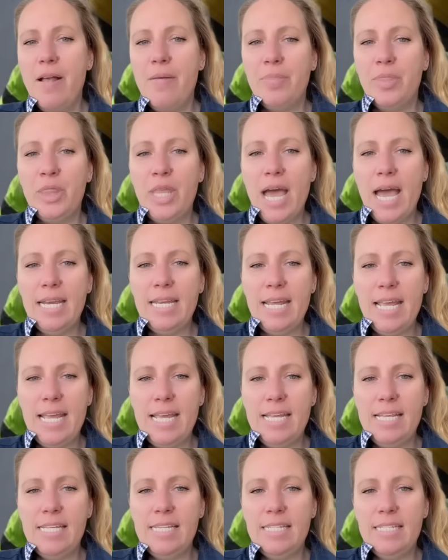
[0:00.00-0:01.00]
that
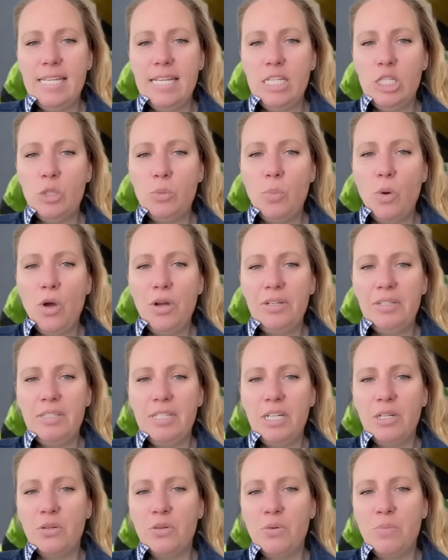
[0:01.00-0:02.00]
a
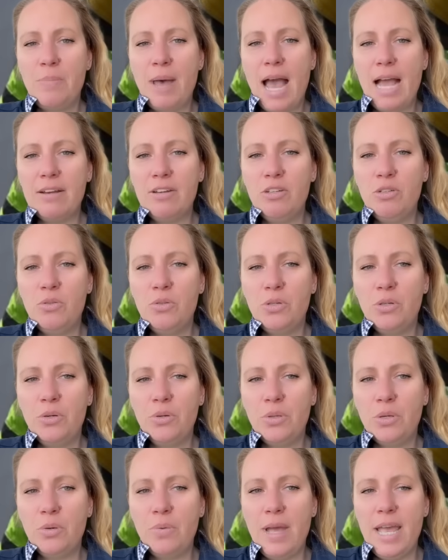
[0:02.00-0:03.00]
6.0 magnitude
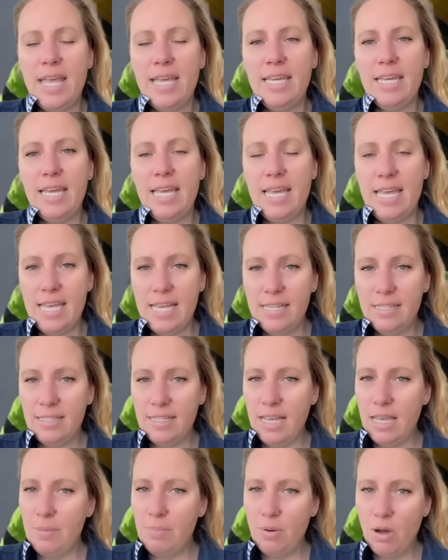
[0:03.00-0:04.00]
earthquake is
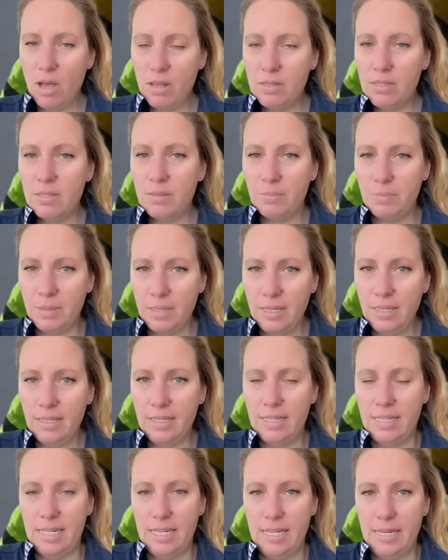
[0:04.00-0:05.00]
a
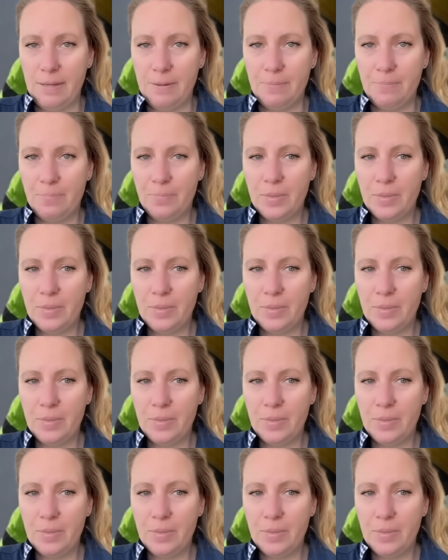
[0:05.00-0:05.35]
possibility.